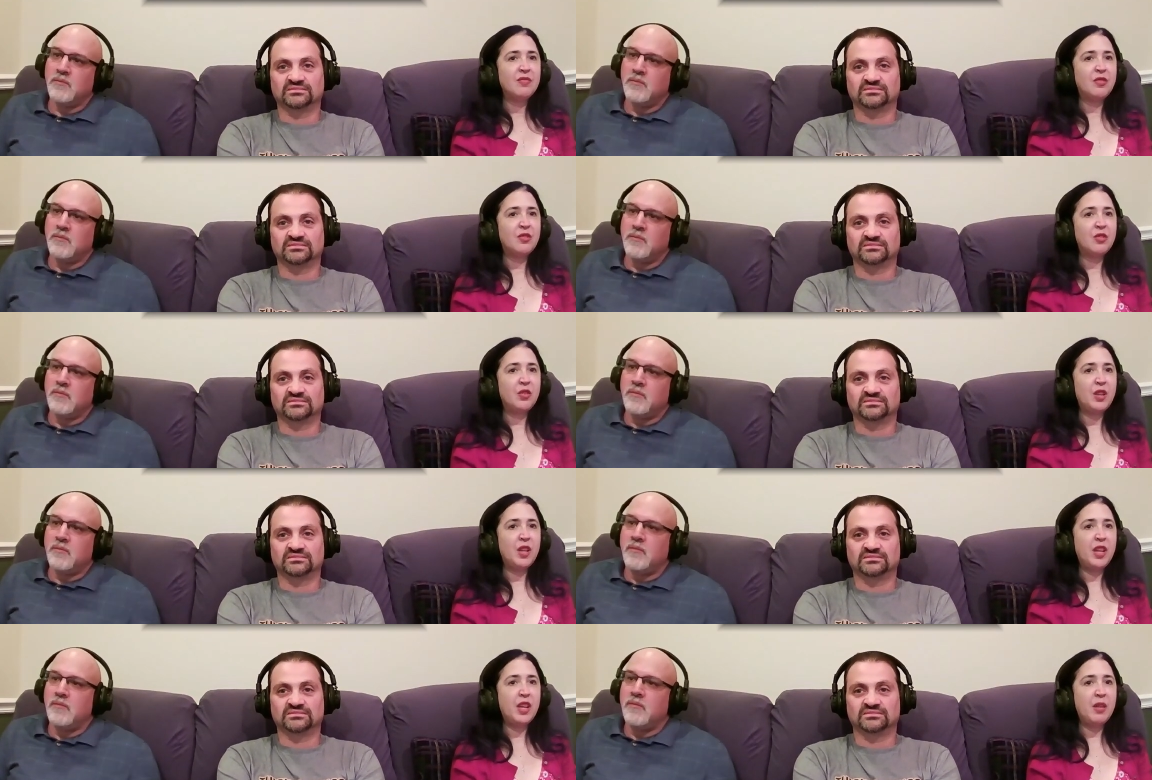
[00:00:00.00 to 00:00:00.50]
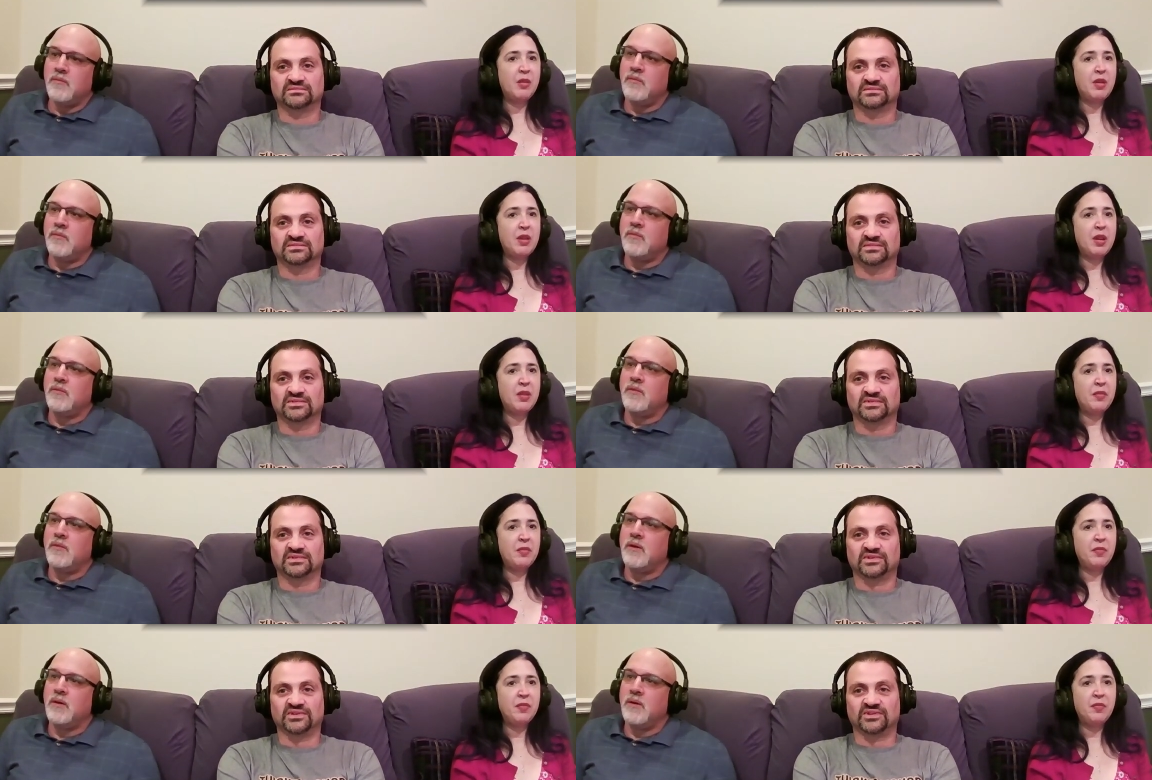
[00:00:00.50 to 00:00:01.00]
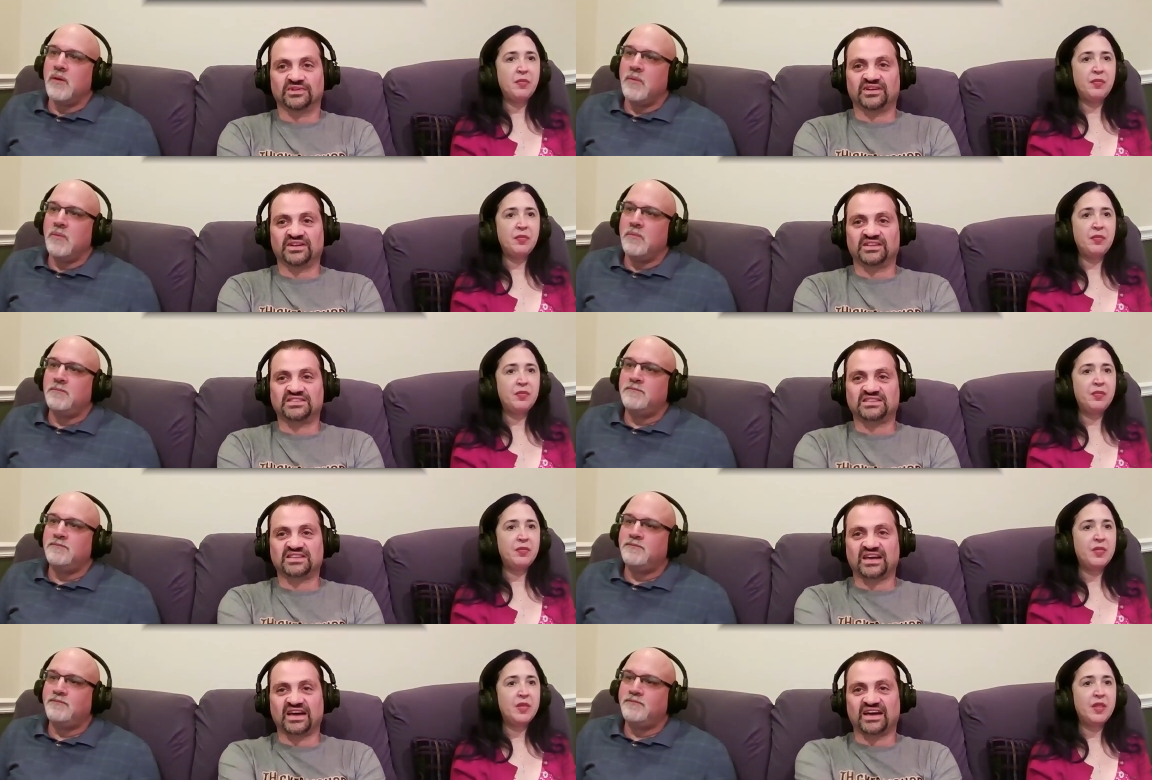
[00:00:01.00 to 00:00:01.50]
Speaker 1: freaky, man.
Speaker 2: Look at
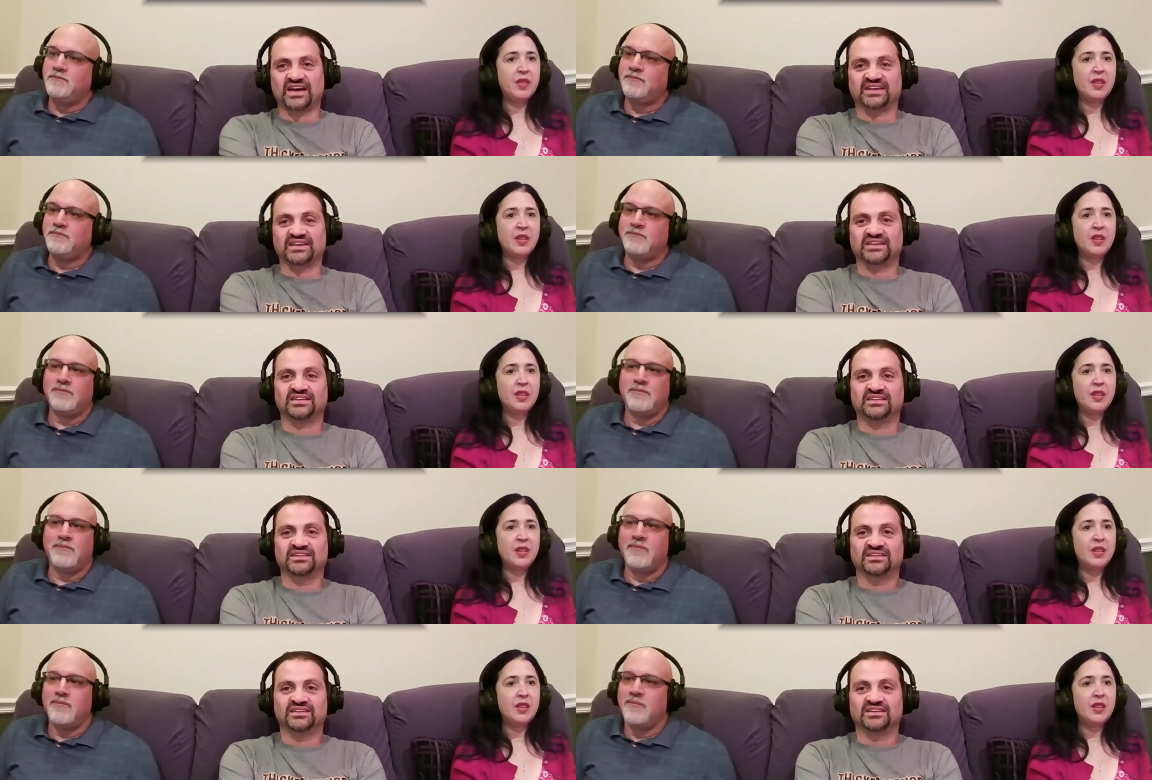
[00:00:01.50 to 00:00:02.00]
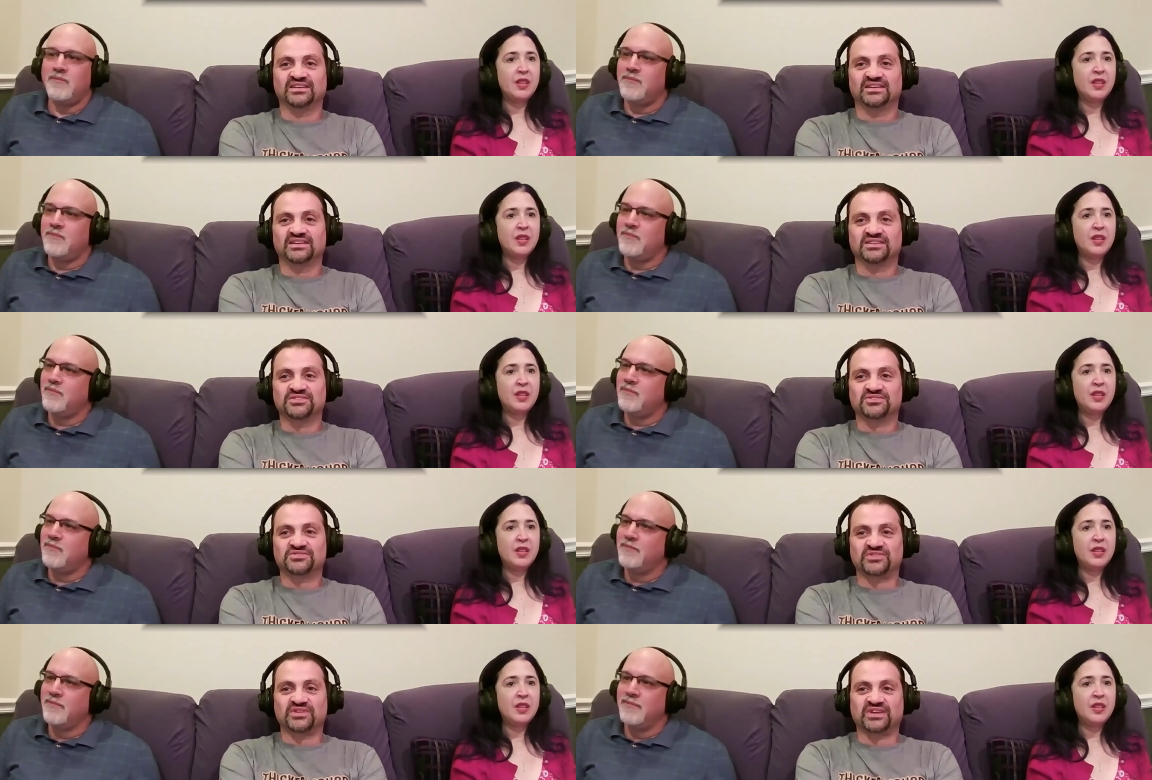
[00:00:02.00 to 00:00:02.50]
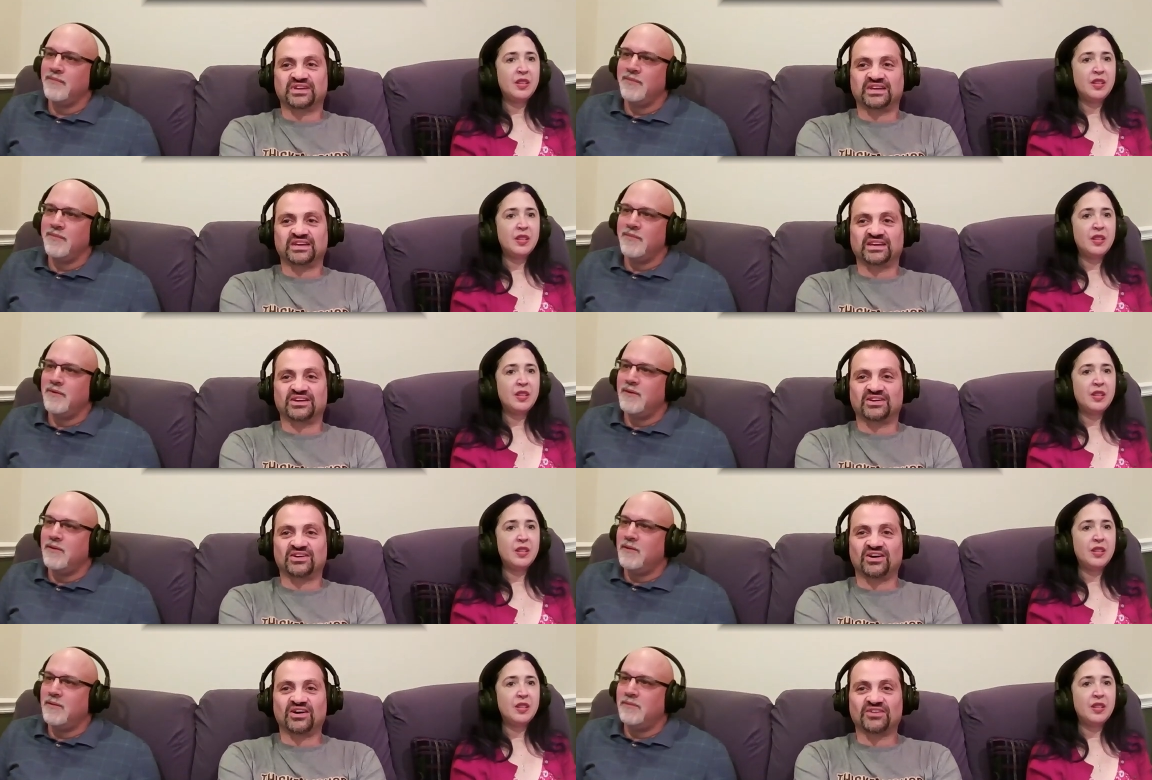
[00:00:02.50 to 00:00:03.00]
this guy drinking
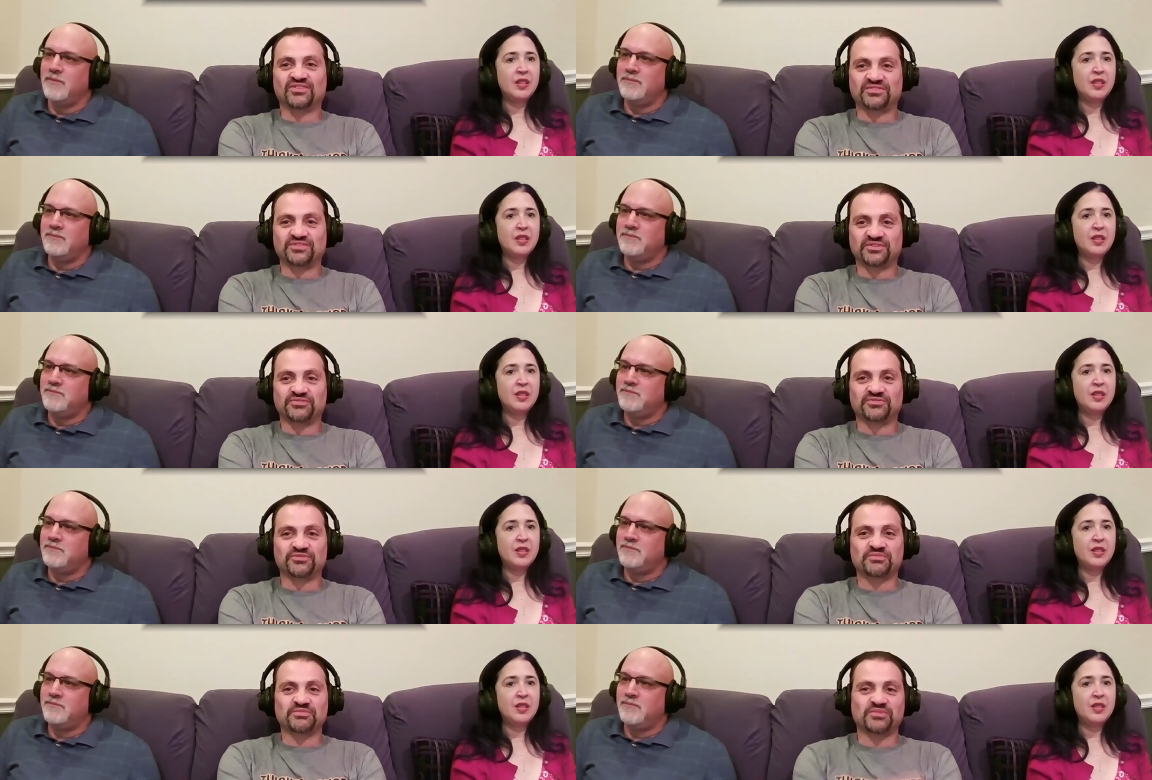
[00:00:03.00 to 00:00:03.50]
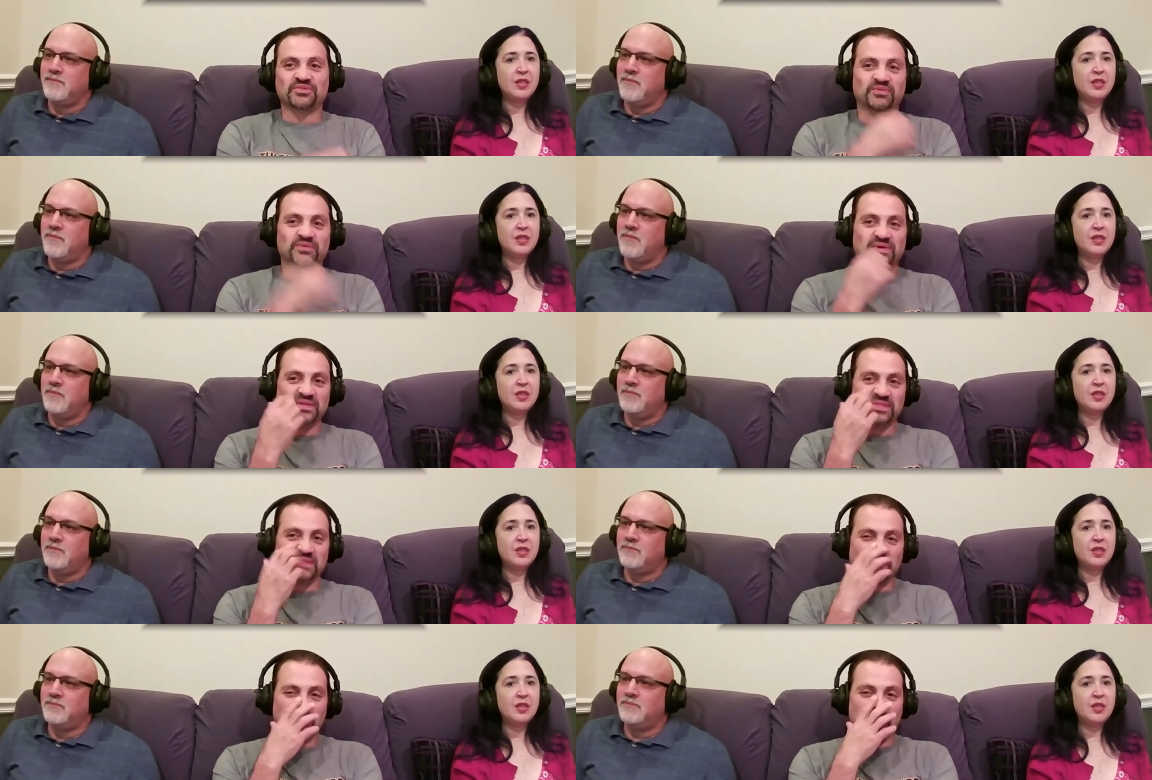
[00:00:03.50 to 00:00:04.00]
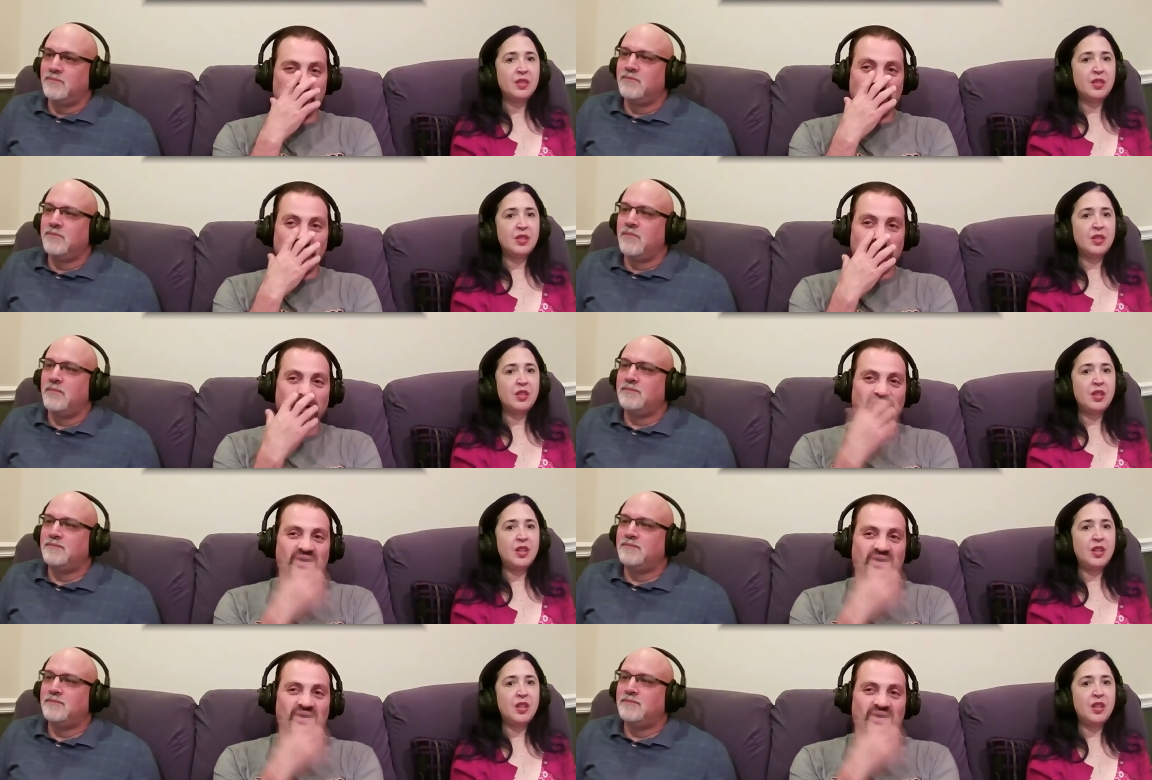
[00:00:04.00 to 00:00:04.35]
coffee from the window. Jeez,